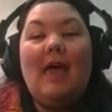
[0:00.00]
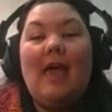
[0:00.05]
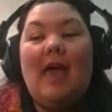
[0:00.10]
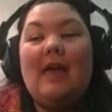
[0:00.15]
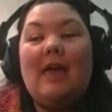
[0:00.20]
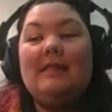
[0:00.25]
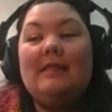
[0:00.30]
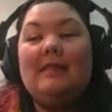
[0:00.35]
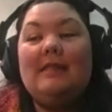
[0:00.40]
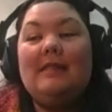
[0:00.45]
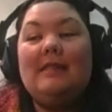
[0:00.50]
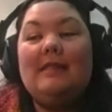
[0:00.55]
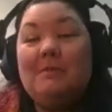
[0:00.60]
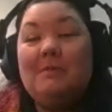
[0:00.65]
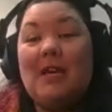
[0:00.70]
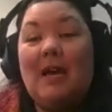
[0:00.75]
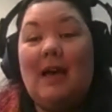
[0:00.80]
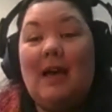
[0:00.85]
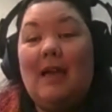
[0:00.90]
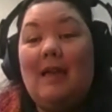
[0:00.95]
And
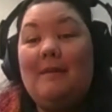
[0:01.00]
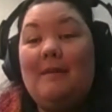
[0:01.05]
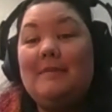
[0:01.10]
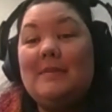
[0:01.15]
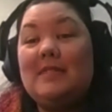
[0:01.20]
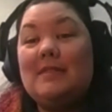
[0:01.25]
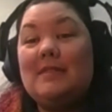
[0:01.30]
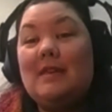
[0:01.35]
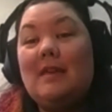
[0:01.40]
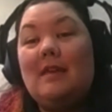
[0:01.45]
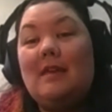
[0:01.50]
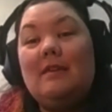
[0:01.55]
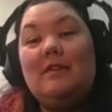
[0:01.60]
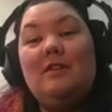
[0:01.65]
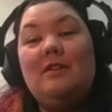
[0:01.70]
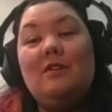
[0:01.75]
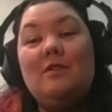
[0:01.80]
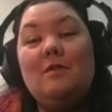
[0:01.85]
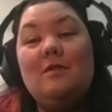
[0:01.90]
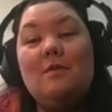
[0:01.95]
sometimes
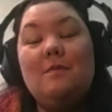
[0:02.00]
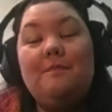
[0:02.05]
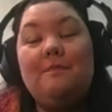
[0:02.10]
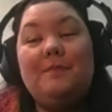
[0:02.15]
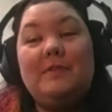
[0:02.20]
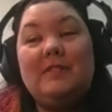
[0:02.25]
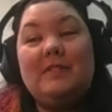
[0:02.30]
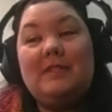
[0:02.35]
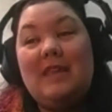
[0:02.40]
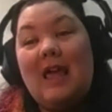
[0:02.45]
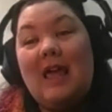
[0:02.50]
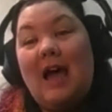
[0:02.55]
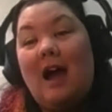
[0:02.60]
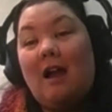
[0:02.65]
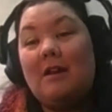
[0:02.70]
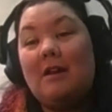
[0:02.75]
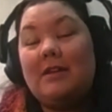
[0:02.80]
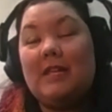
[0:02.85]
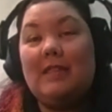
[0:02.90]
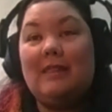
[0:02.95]
you
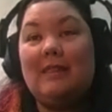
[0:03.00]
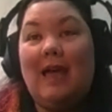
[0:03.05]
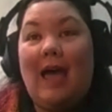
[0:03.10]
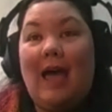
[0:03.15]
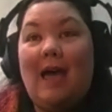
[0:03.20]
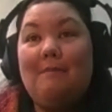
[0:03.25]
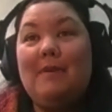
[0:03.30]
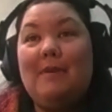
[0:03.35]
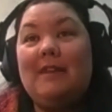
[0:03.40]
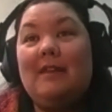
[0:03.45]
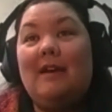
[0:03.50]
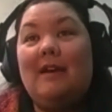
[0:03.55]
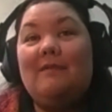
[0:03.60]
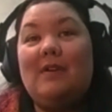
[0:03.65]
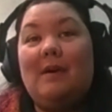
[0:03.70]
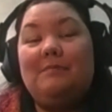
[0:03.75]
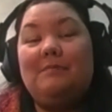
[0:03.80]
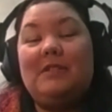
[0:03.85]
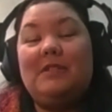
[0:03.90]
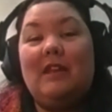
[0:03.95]
aren't in the habit
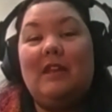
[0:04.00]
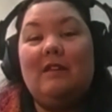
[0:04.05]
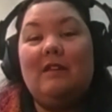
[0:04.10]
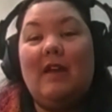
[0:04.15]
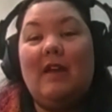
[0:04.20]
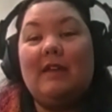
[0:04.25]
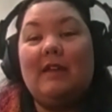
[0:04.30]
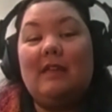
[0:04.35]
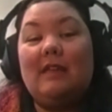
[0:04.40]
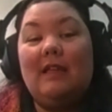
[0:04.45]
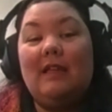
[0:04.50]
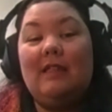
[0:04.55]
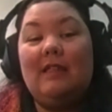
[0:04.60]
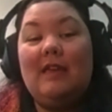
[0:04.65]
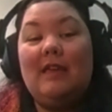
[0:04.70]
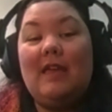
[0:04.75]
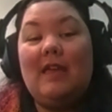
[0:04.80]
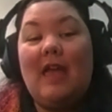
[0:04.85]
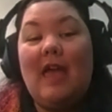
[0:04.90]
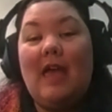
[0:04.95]
of updating
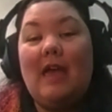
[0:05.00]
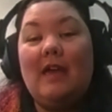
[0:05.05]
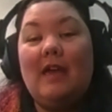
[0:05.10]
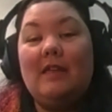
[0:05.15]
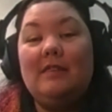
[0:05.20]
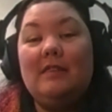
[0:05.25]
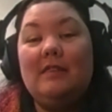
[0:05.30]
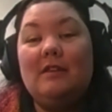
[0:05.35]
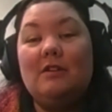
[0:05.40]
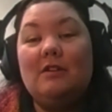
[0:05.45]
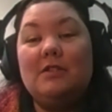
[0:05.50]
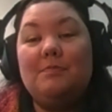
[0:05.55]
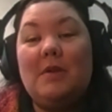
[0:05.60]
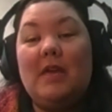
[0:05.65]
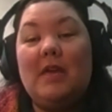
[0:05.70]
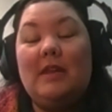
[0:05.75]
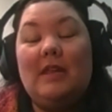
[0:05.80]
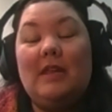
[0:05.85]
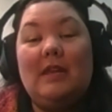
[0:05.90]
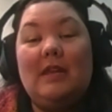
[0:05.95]
regularly, and there's
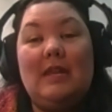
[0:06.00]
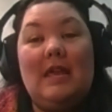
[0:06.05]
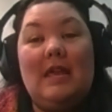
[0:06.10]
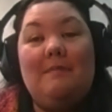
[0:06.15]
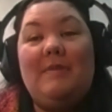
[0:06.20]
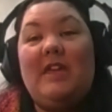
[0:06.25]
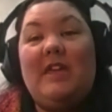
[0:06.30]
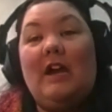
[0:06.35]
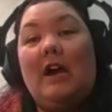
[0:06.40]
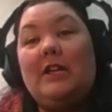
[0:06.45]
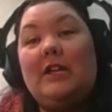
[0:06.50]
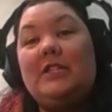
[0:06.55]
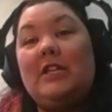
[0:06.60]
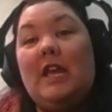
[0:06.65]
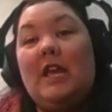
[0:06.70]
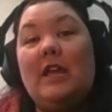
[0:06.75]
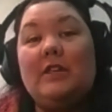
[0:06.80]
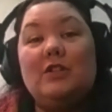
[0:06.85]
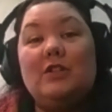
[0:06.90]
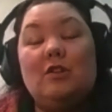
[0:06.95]
been an API
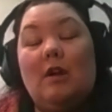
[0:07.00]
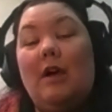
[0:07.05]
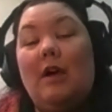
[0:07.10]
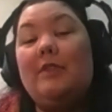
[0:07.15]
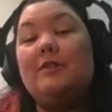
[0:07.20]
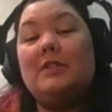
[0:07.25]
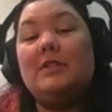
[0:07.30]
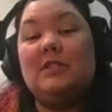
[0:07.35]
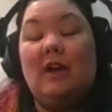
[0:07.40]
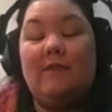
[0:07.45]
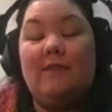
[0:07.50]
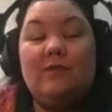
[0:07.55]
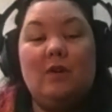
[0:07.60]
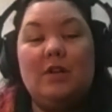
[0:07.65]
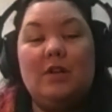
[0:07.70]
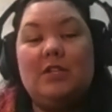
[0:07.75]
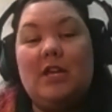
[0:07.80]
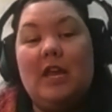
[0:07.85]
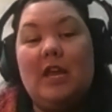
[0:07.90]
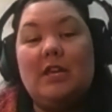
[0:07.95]
change or other
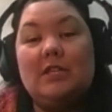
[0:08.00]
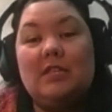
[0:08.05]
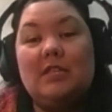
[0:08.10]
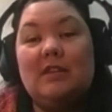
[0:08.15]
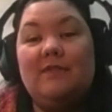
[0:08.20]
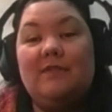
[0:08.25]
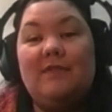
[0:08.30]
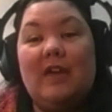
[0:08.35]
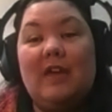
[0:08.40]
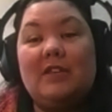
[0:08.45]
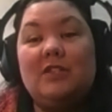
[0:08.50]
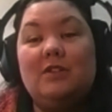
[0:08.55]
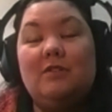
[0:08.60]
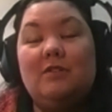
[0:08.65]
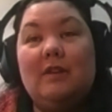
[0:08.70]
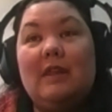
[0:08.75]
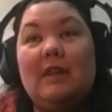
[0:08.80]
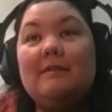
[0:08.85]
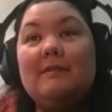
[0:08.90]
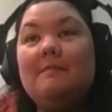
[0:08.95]
software change that affects
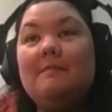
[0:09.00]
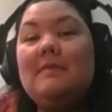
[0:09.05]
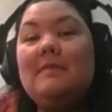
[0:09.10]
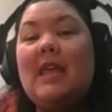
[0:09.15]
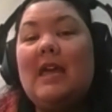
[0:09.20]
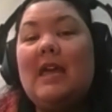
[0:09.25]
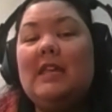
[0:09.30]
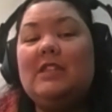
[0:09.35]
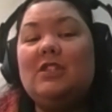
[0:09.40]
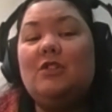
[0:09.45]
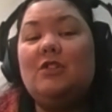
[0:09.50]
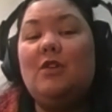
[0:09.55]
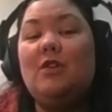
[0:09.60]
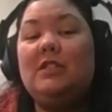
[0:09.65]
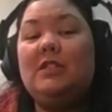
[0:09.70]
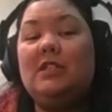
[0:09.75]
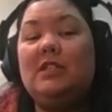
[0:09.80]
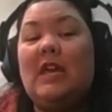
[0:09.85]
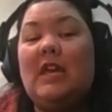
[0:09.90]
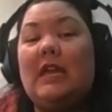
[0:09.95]
you, and it's going
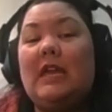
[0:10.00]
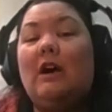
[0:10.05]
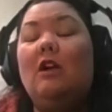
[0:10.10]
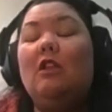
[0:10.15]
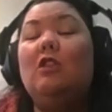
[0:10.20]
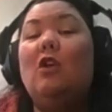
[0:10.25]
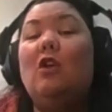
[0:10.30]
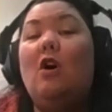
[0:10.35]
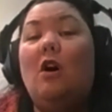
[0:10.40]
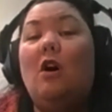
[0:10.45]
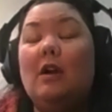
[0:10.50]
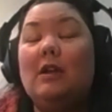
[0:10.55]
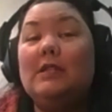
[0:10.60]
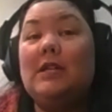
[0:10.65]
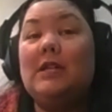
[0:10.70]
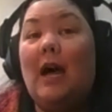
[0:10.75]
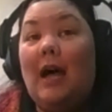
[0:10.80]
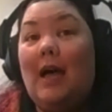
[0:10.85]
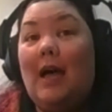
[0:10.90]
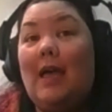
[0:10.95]
to take a long
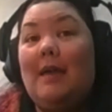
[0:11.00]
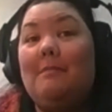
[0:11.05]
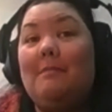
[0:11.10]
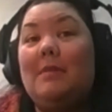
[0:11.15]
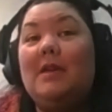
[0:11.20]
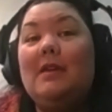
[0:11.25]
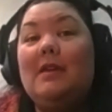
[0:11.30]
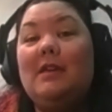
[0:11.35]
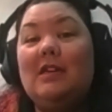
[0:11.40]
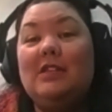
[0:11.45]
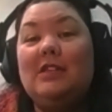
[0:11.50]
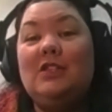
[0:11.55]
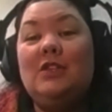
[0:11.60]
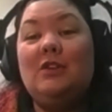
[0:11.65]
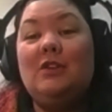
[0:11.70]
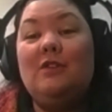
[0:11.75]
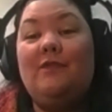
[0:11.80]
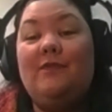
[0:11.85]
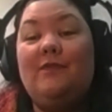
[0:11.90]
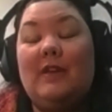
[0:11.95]
time
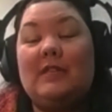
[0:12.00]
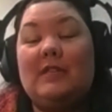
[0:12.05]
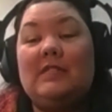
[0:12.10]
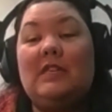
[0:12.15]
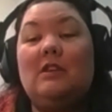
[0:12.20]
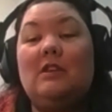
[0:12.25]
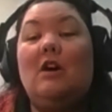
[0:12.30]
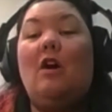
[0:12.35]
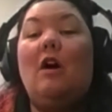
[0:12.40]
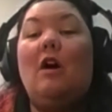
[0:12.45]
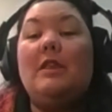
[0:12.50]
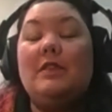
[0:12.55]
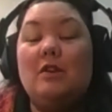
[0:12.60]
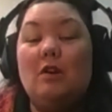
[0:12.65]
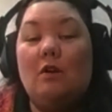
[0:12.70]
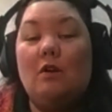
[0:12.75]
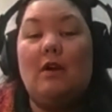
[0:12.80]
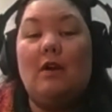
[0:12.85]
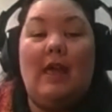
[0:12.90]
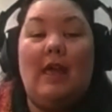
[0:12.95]
to fix it on
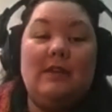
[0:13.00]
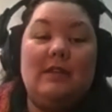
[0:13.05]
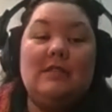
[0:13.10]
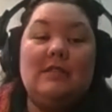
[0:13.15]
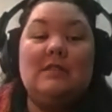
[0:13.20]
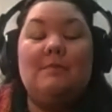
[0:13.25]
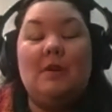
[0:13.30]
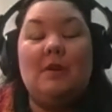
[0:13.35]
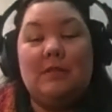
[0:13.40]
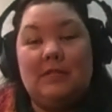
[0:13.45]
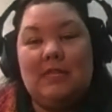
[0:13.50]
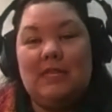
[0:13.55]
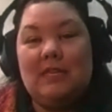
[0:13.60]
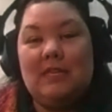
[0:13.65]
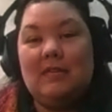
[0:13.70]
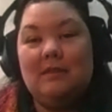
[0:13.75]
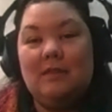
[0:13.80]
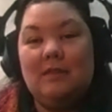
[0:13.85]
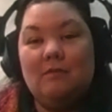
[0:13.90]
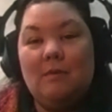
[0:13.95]
your end as opposed to
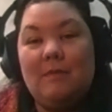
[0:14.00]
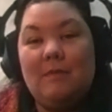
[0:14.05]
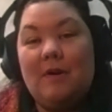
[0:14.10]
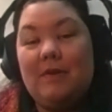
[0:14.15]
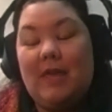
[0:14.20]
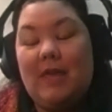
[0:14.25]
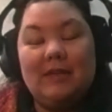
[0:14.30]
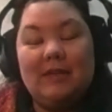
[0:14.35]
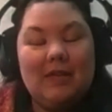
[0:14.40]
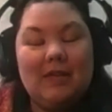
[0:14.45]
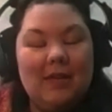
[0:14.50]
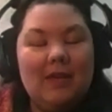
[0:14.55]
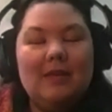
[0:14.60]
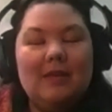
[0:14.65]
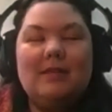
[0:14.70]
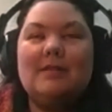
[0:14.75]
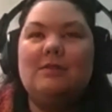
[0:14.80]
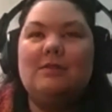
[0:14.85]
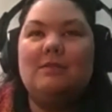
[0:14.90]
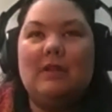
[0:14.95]
the remote end. It
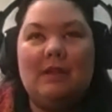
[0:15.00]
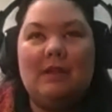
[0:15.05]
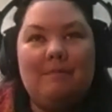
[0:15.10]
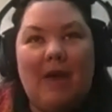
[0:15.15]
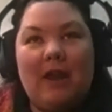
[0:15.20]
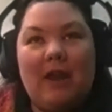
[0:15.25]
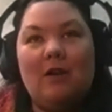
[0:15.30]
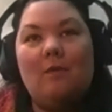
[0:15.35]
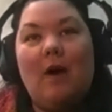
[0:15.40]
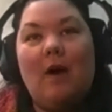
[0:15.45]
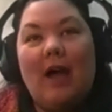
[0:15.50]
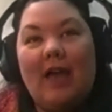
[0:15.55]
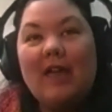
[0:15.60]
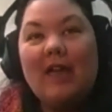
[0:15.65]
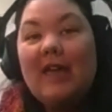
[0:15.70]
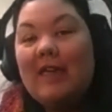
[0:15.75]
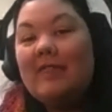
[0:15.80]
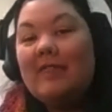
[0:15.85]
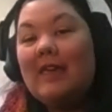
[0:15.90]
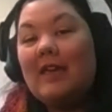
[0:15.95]
doesn't really matter why.
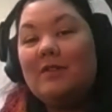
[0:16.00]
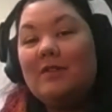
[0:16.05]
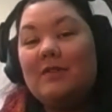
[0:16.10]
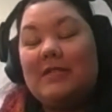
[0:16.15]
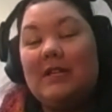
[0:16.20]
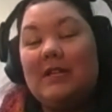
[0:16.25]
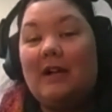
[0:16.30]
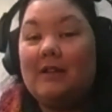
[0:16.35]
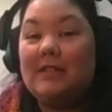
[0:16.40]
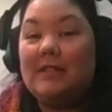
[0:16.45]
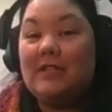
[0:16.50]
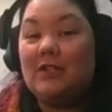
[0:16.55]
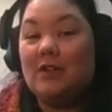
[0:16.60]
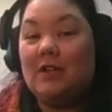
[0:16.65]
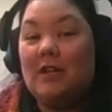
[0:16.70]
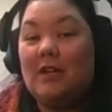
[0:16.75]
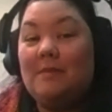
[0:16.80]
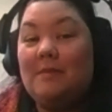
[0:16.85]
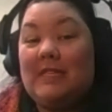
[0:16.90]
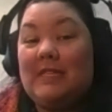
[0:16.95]
The end result is you're
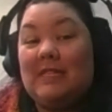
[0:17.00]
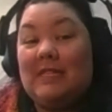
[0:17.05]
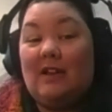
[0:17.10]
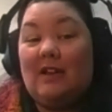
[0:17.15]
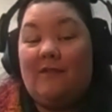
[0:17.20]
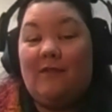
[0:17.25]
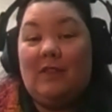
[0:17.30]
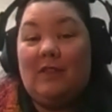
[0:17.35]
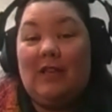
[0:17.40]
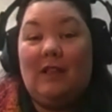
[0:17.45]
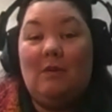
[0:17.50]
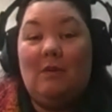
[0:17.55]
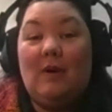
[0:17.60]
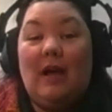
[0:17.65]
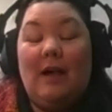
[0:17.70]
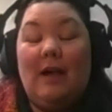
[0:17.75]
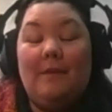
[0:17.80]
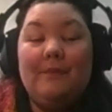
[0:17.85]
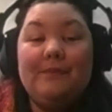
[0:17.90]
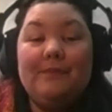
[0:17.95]
going to be stuck for a little
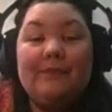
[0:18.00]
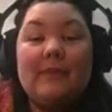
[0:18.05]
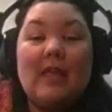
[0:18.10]
while.